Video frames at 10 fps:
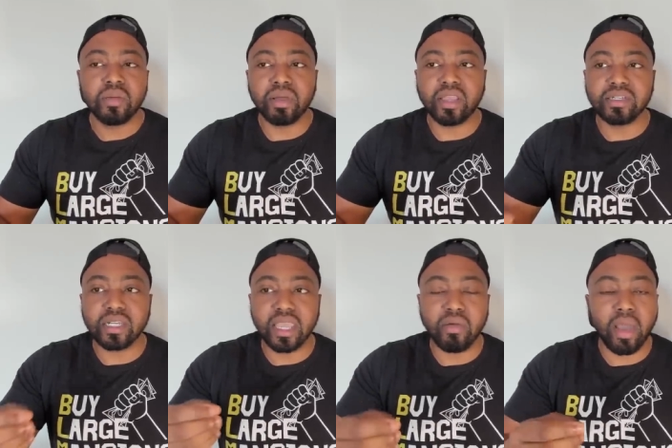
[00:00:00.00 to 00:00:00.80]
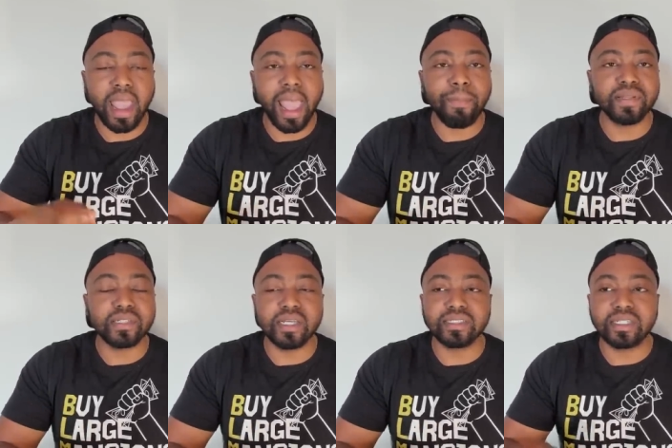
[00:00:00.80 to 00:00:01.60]
Because again, what happens
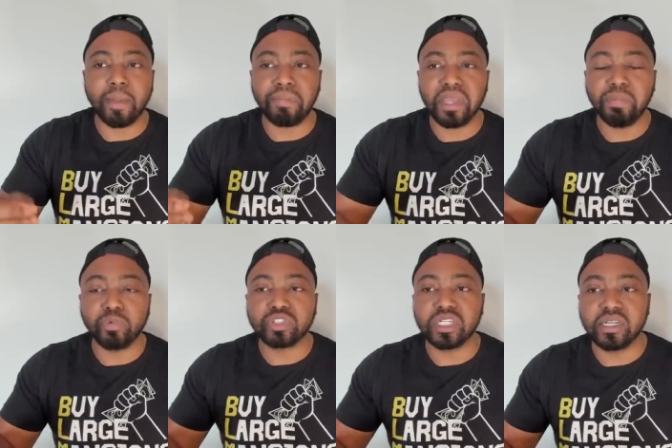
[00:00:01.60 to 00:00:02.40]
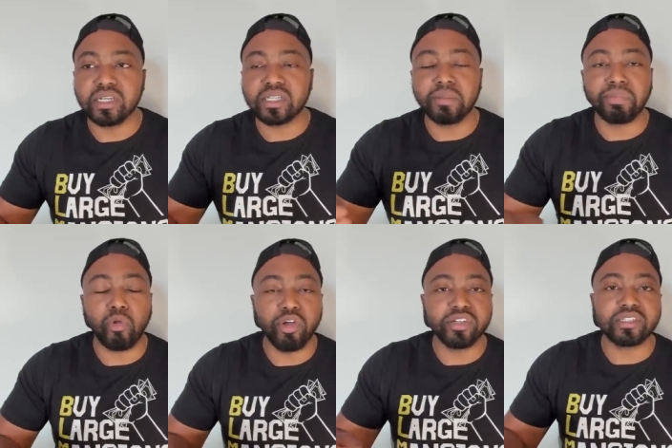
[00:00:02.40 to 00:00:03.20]
is, is that people see this,
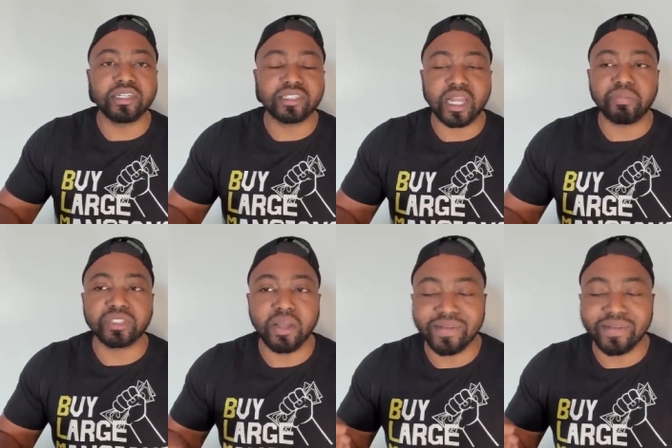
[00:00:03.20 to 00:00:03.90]
employers see this type of stuff.